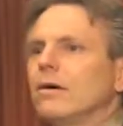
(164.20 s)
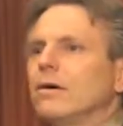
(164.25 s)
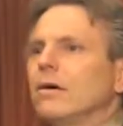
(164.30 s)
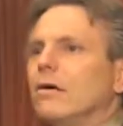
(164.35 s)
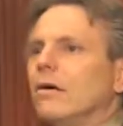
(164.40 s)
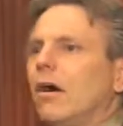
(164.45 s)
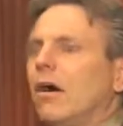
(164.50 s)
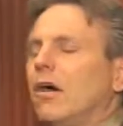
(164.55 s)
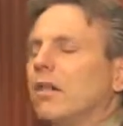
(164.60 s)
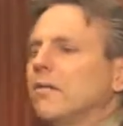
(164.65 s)

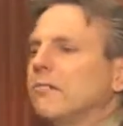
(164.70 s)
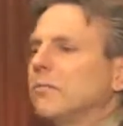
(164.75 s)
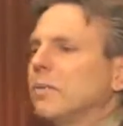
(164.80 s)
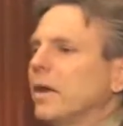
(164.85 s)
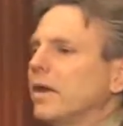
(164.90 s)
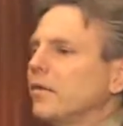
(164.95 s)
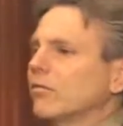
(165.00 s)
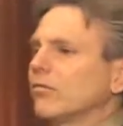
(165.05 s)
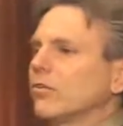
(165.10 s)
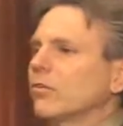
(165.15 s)
not all the
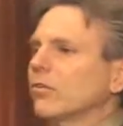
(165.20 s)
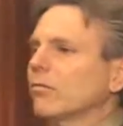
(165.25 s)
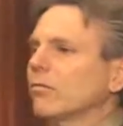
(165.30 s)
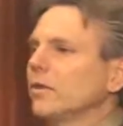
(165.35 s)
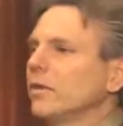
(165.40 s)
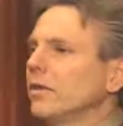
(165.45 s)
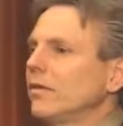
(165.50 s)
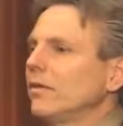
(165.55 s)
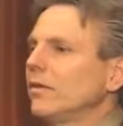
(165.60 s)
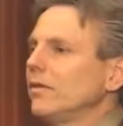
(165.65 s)
patients,
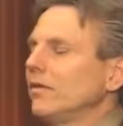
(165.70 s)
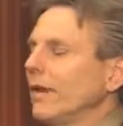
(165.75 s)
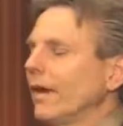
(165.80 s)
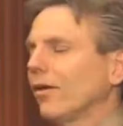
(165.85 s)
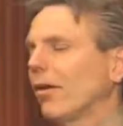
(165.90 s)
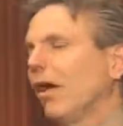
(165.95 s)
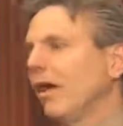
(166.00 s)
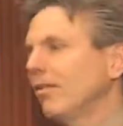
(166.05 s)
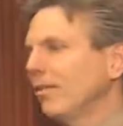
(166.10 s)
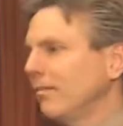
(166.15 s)

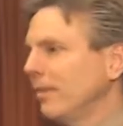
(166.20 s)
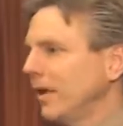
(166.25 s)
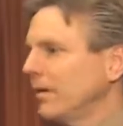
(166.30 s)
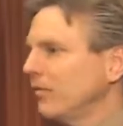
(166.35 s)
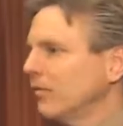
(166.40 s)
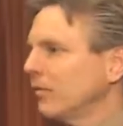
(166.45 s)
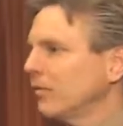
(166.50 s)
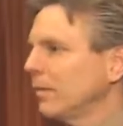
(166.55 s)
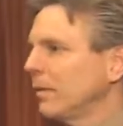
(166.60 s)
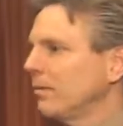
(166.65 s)

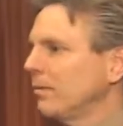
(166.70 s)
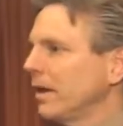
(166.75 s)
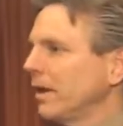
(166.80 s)
but